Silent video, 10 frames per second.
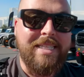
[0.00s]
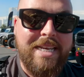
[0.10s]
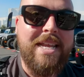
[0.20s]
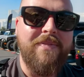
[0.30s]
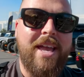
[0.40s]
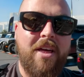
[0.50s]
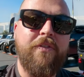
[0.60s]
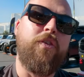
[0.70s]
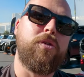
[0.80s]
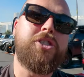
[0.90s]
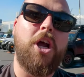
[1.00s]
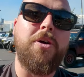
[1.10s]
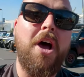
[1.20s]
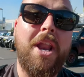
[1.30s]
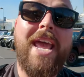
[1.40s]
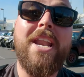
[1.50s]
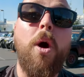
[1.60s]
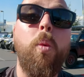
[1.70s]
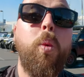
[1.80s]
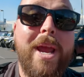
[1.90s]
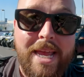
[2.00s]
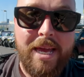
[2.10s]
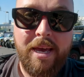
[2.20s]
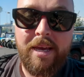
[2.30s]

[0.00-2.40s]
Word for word: I didn't even get the full show done in a week.